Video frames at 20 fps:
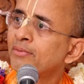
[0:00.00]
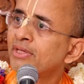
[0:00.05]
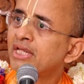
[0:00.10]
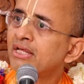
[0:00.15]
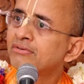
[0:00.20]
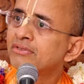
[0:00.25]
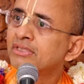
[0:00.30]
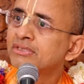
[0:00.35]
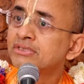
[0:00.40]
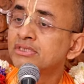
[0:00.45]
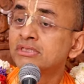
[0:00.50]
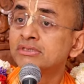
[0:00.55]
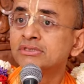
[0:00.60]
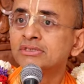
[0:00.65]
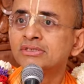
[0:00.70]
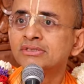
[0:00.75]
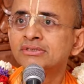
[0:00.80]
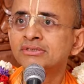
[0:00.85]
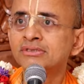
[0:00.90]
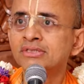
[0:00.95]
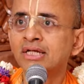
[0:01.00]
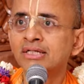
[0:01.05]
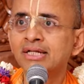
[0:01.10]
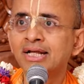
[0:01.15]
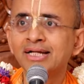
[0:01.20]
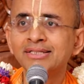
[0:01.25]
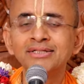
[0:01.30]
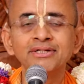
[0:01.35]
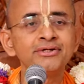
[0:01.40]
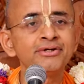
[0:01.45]
many of the churches
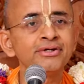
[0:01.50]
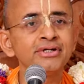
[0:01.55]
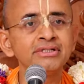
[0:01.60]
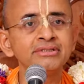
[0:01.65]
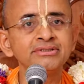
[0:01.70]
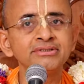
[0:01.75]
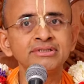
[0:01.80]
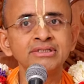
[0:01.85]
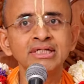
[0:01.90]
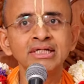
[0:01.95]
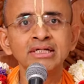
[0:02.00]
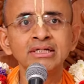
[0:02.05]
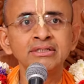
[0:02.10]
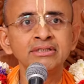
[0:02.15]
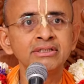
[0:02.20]
and cathedrals,